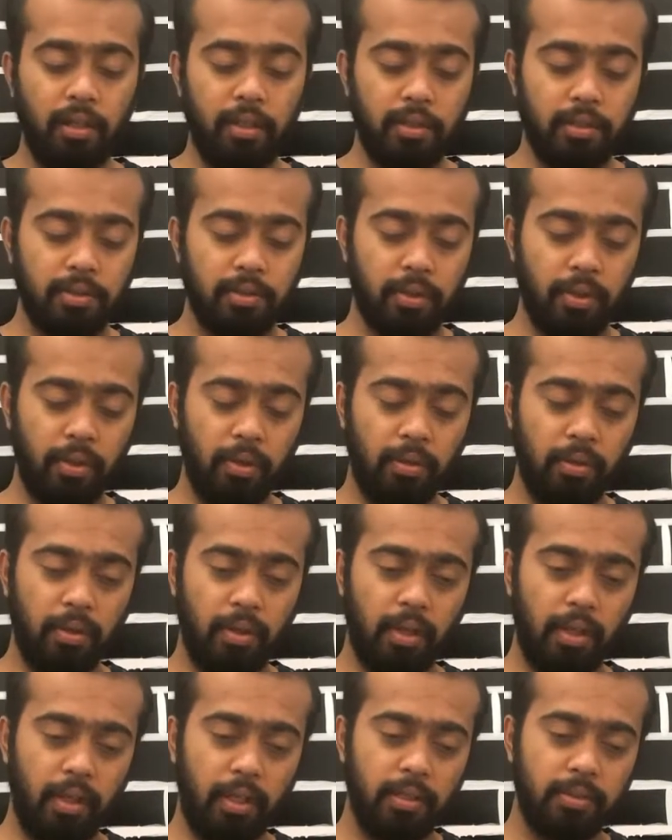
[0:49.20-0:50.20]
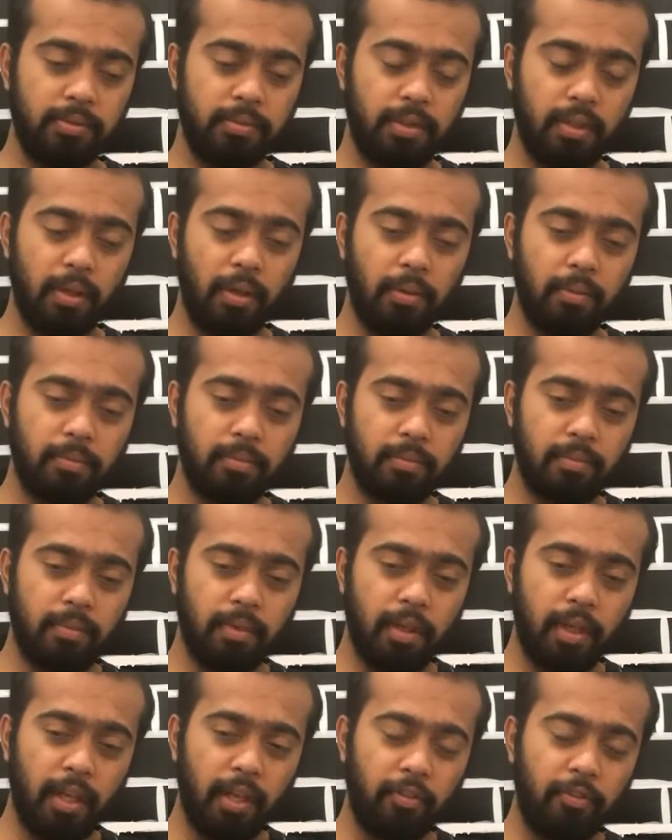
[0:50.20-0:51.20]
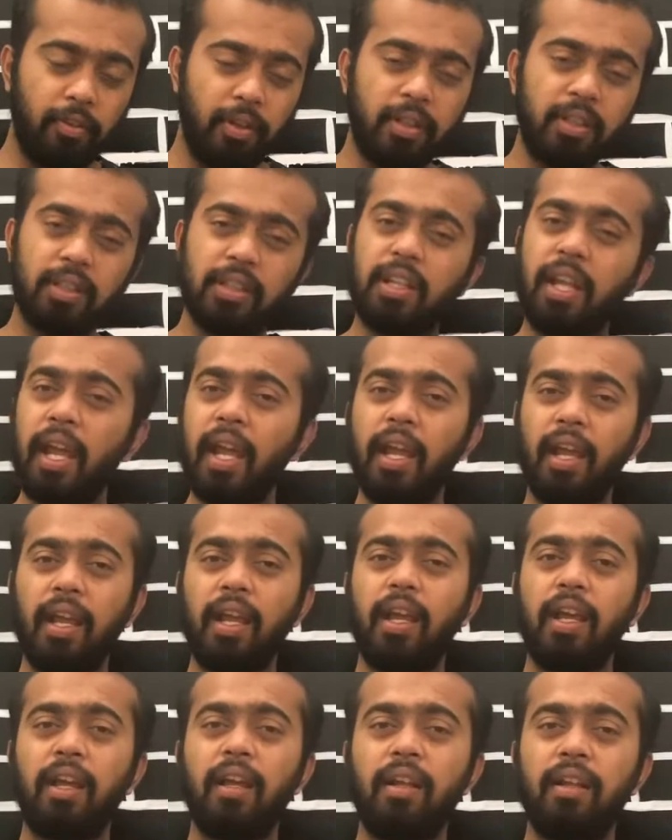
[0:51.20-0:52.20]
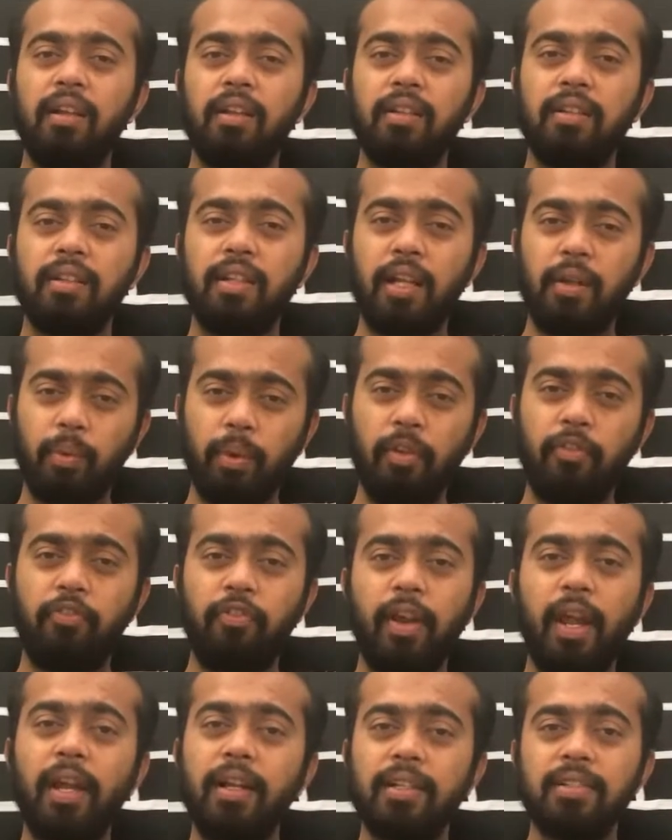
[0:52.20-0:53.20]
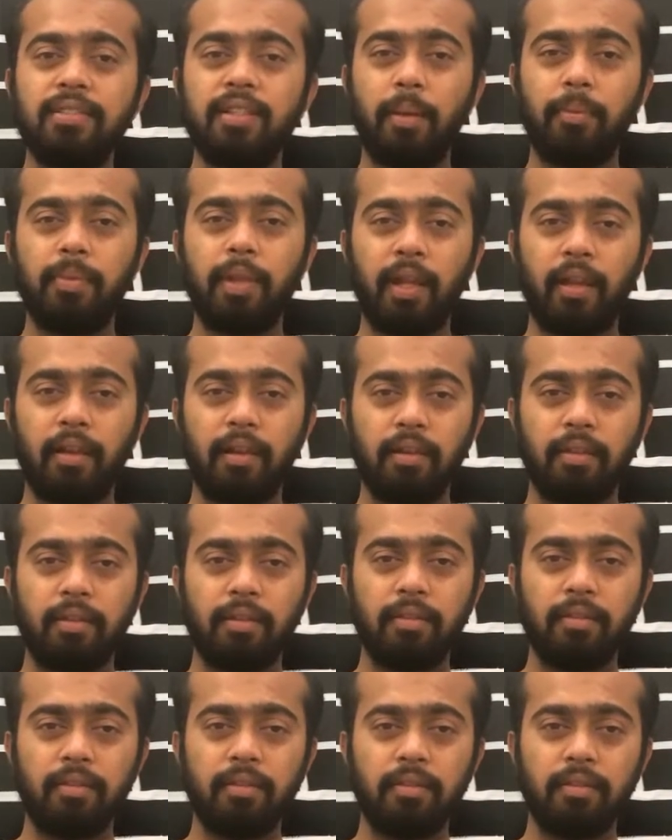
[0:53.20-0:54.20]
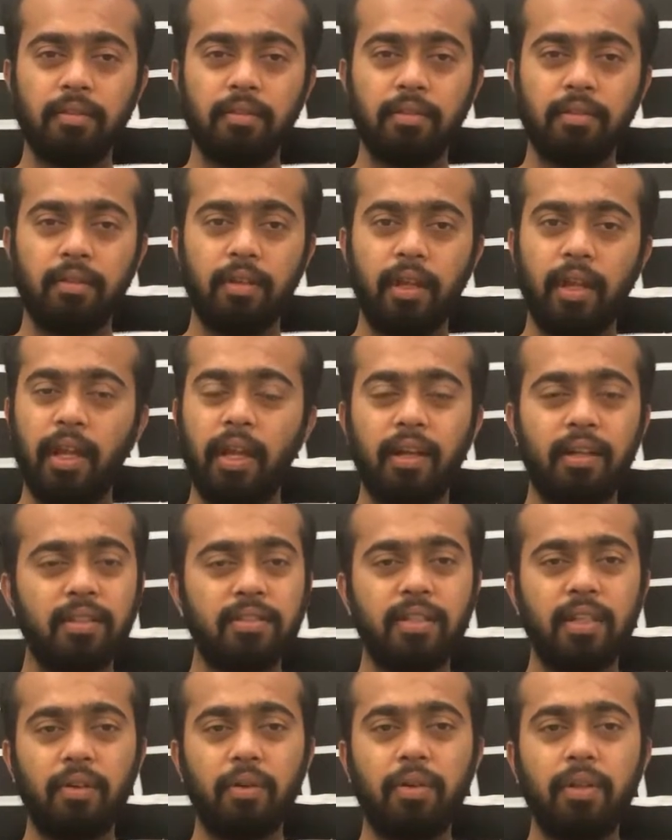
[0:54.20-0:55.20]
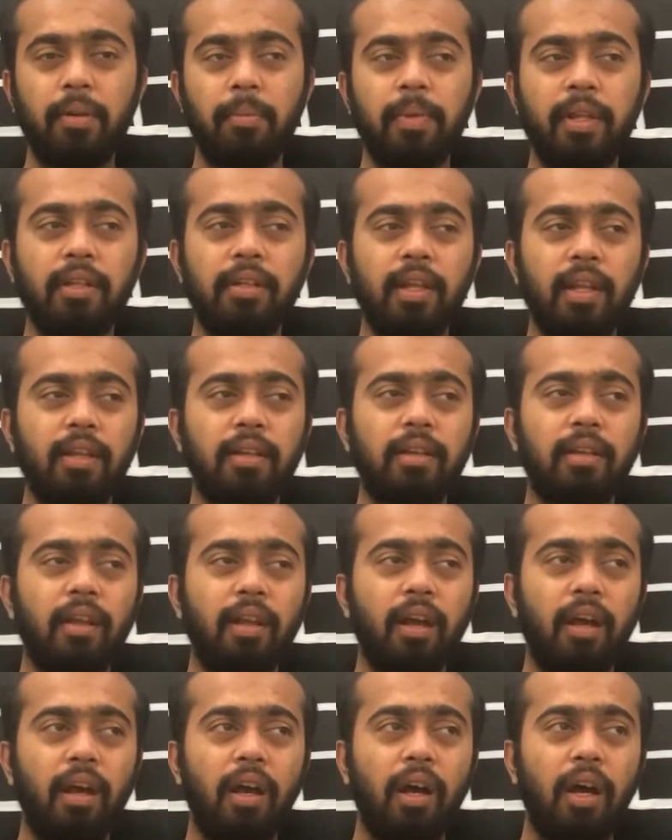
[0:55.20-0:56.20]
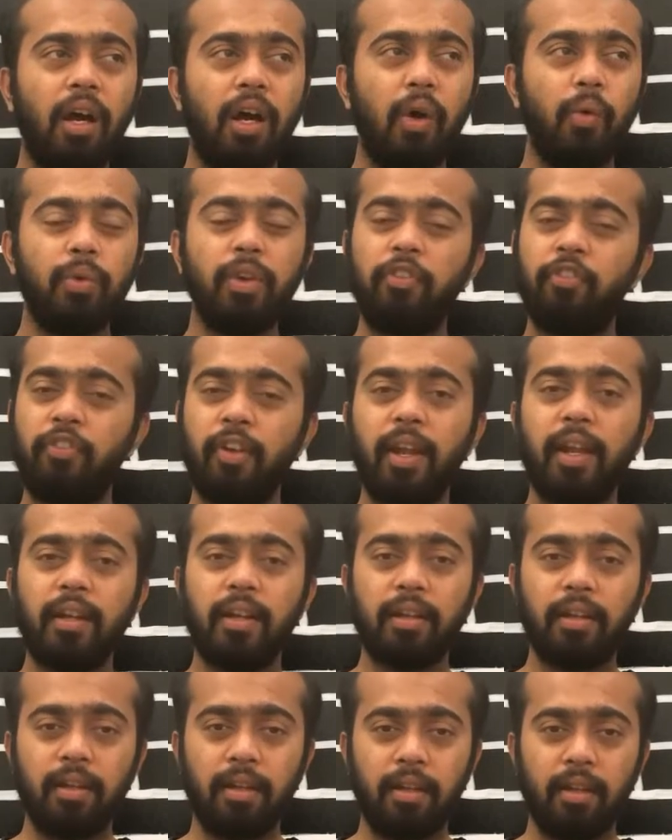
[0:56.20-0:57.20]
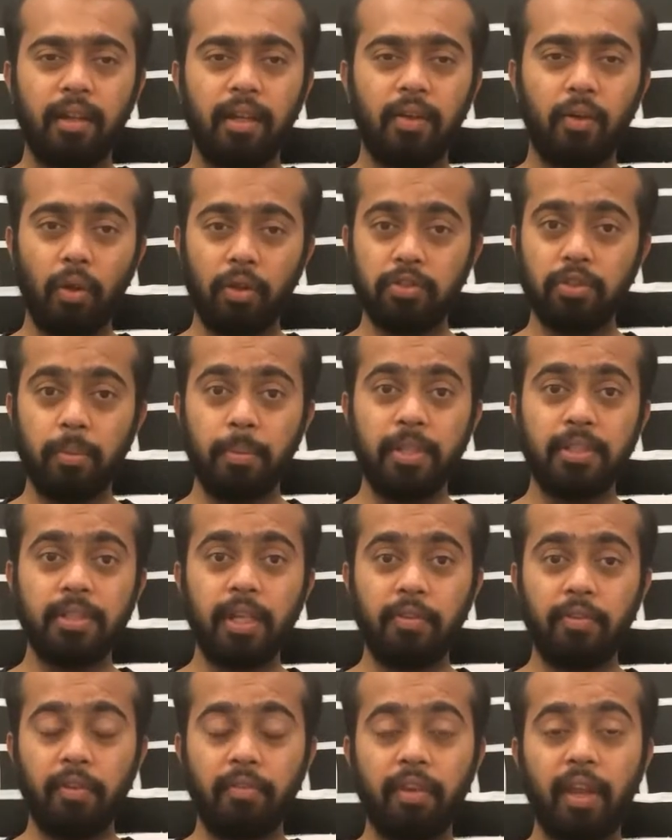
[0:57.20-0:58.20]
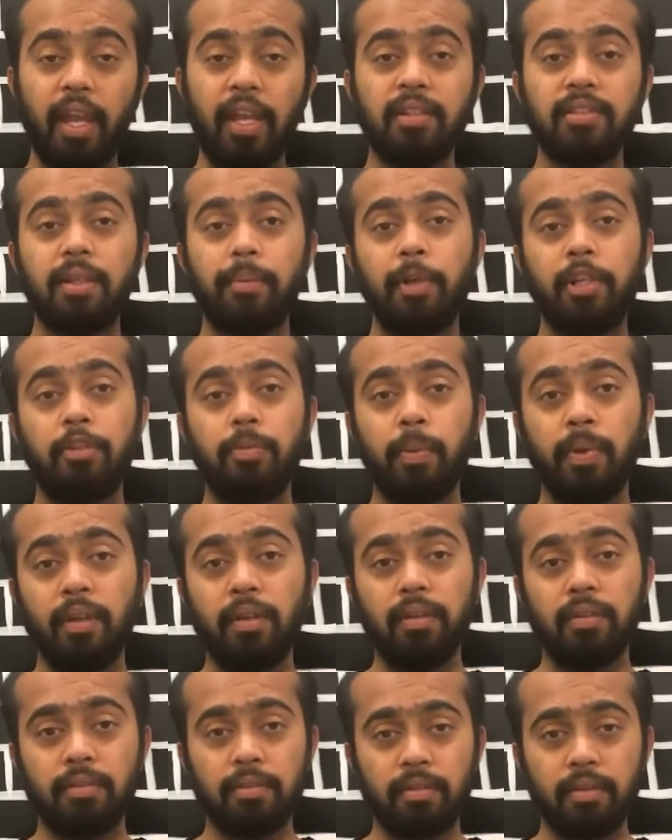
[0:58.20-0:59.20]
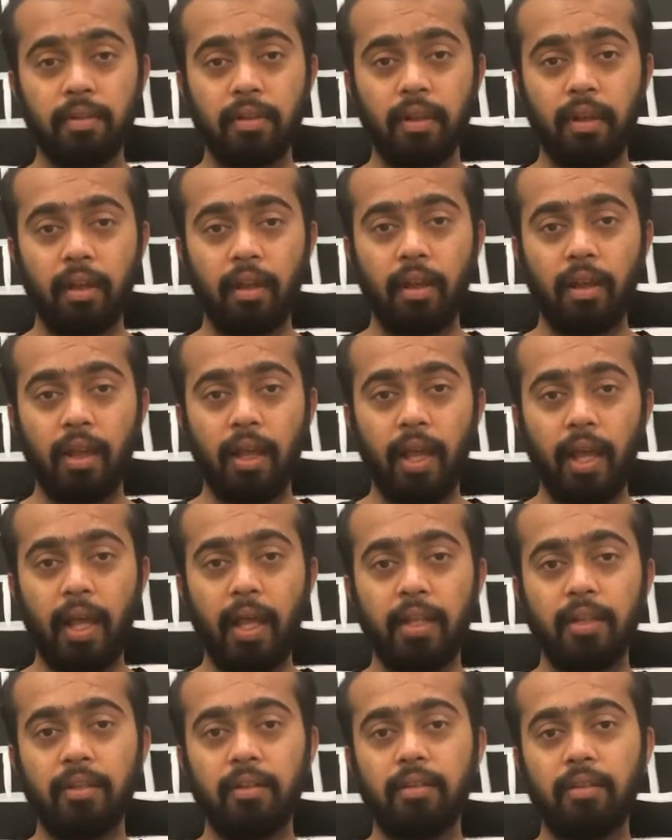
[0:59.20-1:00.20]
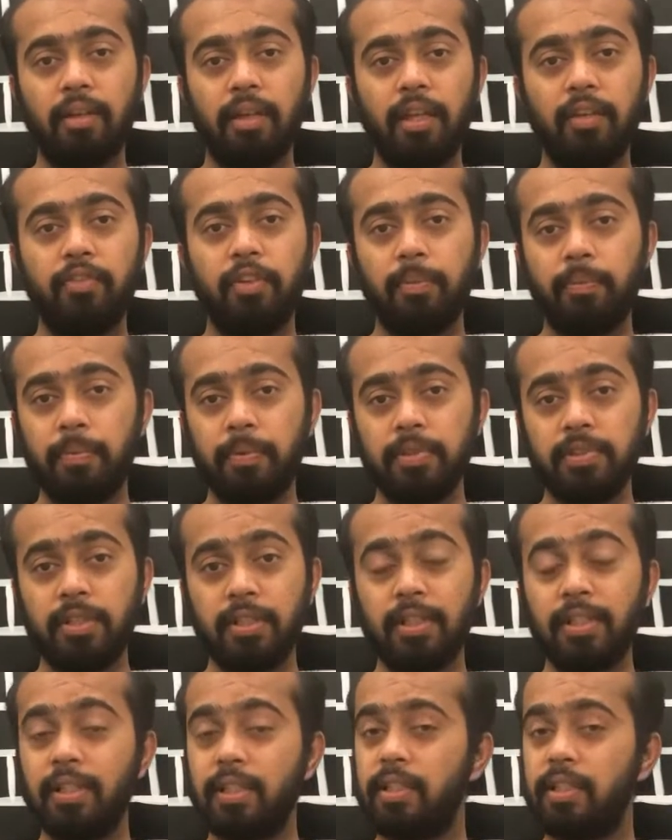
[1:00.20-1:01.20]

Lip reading: So, if we think that we failed in something, it doesn't only mean that we failed. It also means that we have gained some experience. And if a person